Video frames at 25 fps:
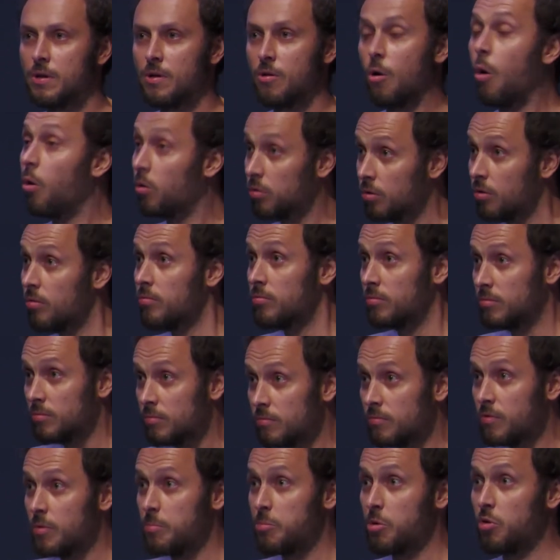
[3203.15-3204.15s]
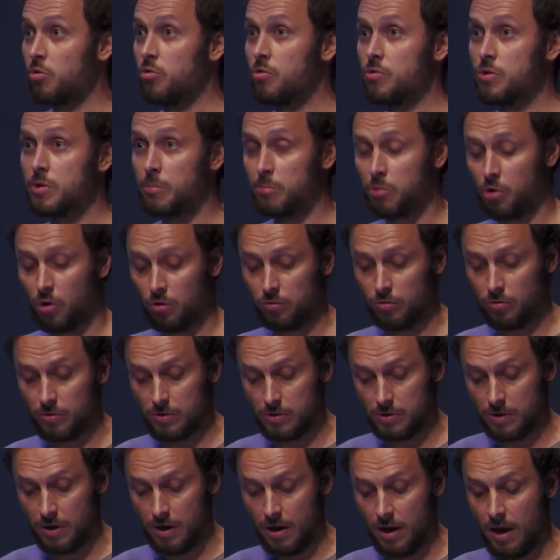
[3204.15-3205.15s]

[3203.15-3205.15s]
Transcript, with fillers: although we produce the products.